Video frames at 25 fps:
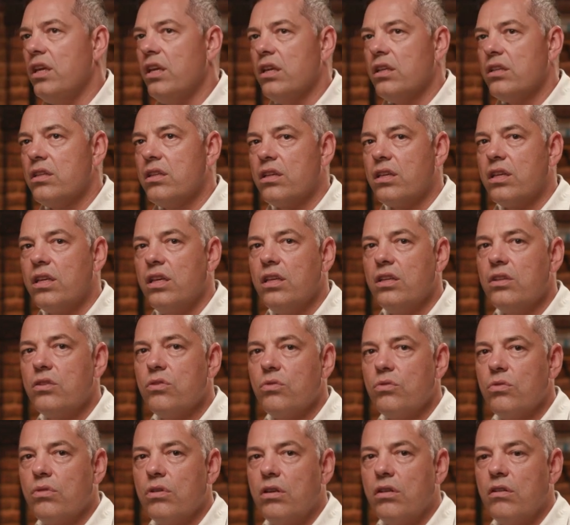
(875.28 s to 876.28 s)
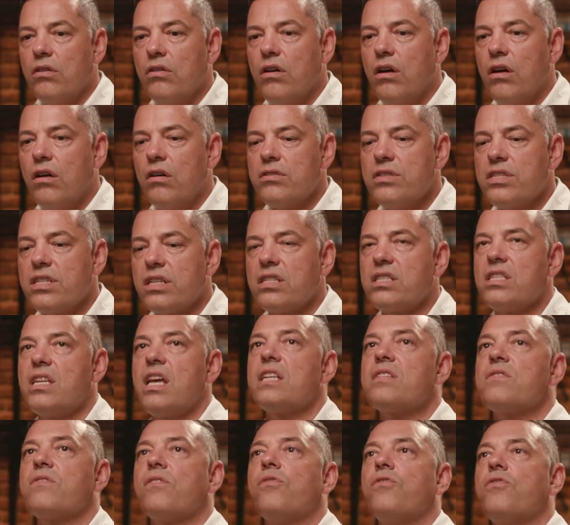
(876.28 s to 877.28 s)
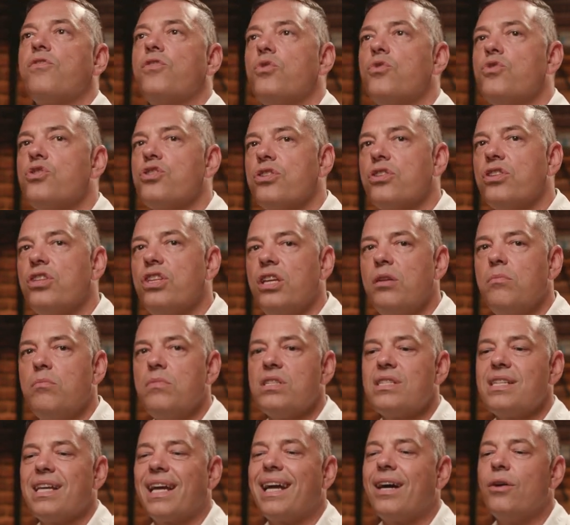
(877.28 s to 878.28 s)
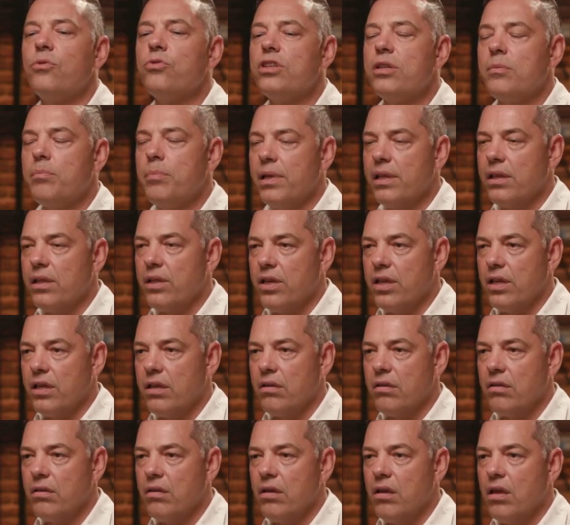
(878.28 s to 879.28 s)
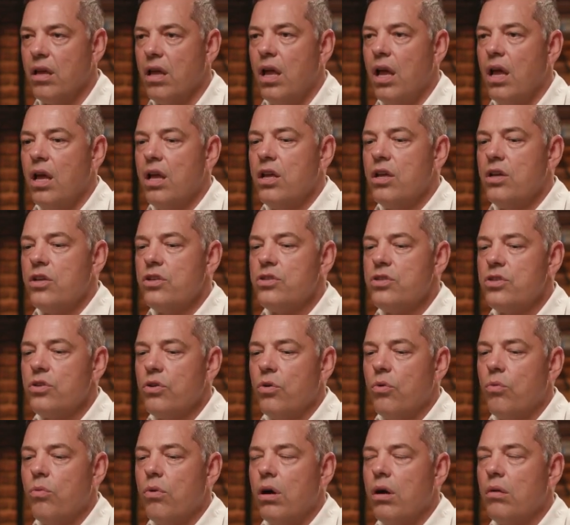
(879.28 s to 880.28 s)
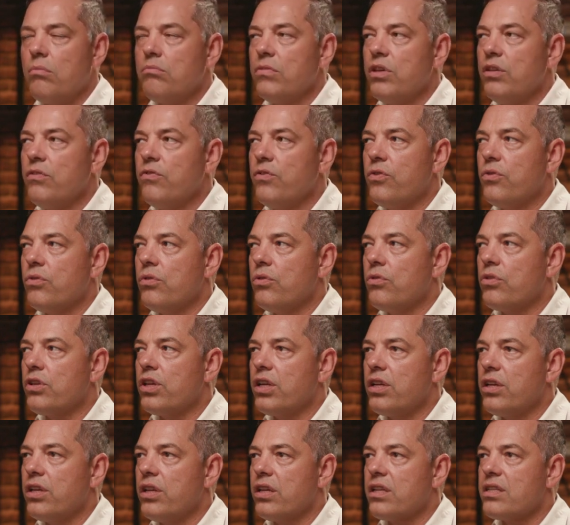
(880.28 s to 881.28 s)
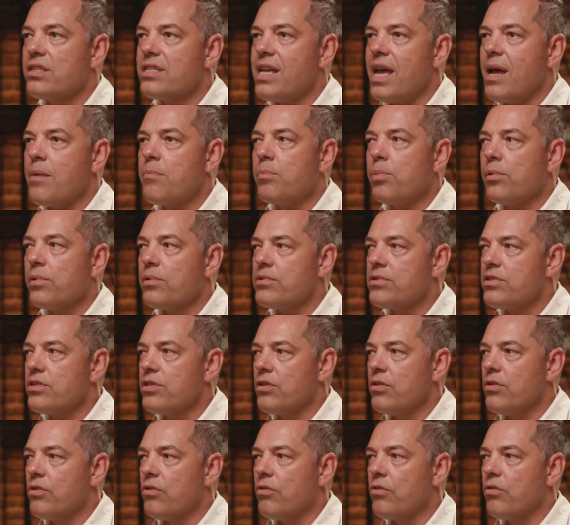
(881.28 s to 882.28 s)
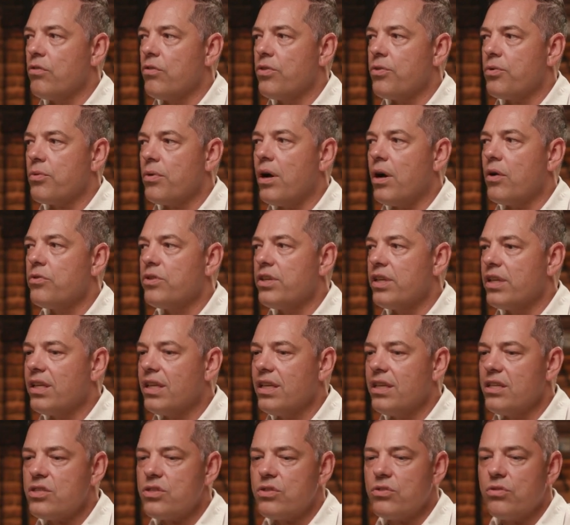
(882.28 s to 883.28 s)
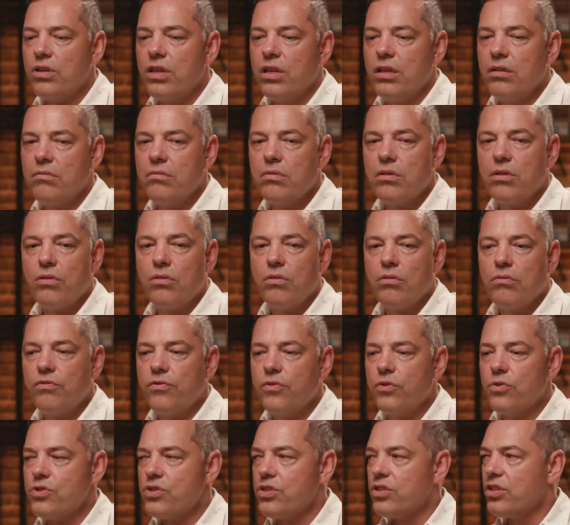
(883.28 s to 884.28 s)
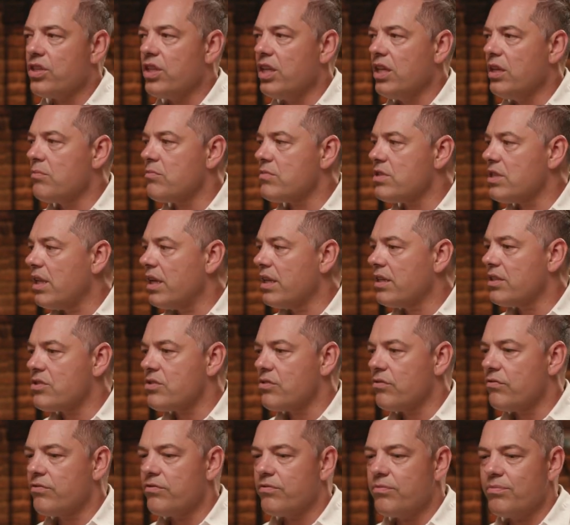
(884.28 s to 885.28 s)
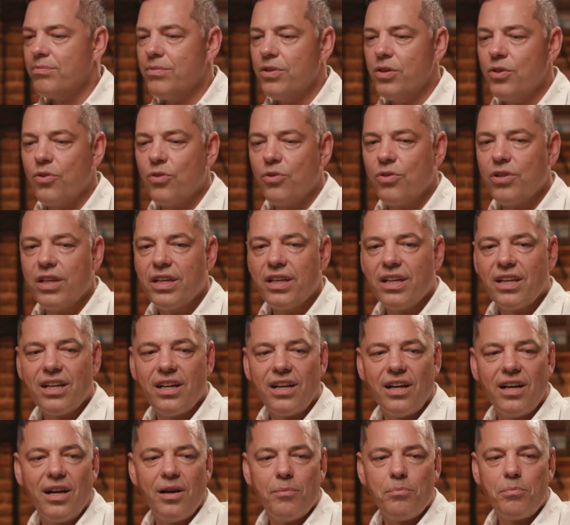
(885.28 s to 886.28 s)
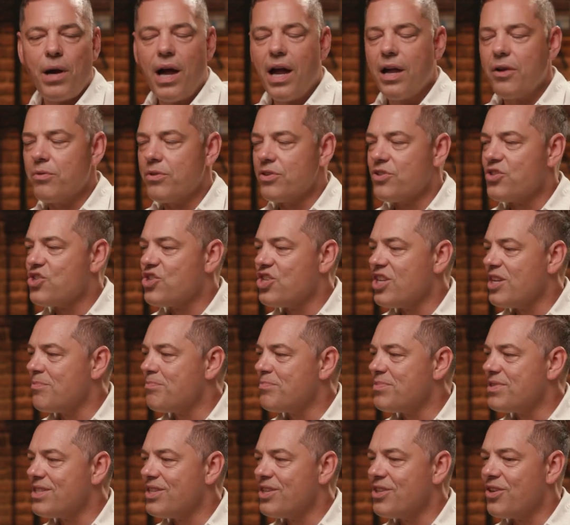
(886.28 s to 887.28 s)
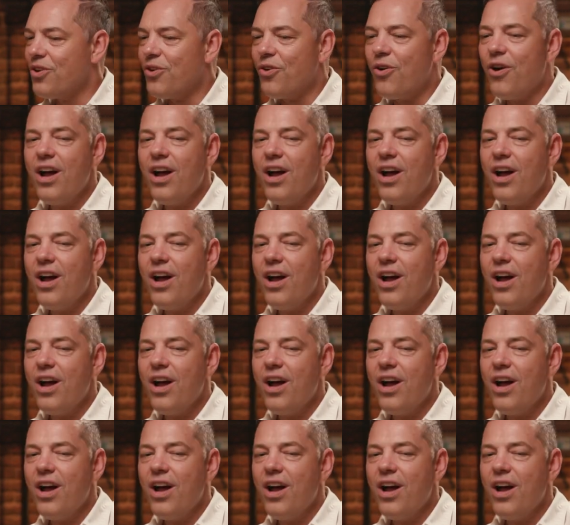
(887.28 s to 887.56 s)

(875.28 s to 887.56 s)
the key to a successful fusion team is accountability. So if you look at examples, you know, throughout the history, you know, fusion teams, likes of, you know, like pirate ships, you know,